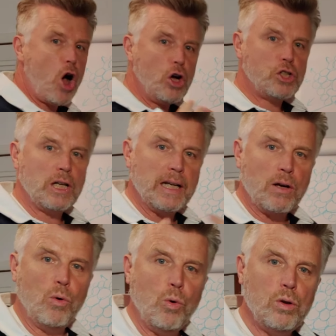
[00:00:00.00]

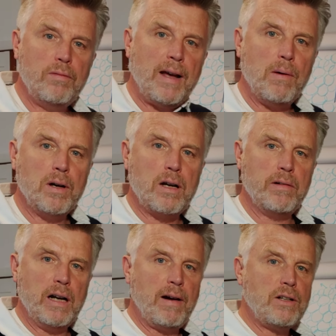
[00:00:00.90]
marshalling all of our
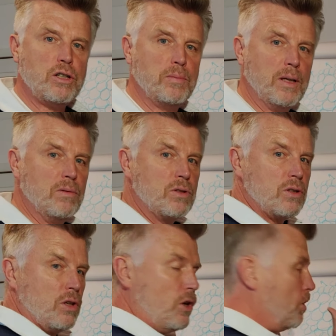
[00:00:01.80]
career
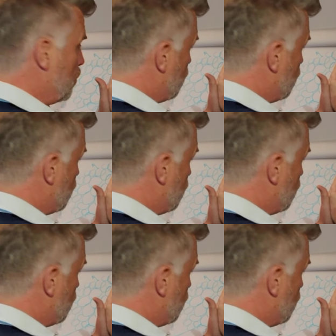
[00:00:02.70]
attributes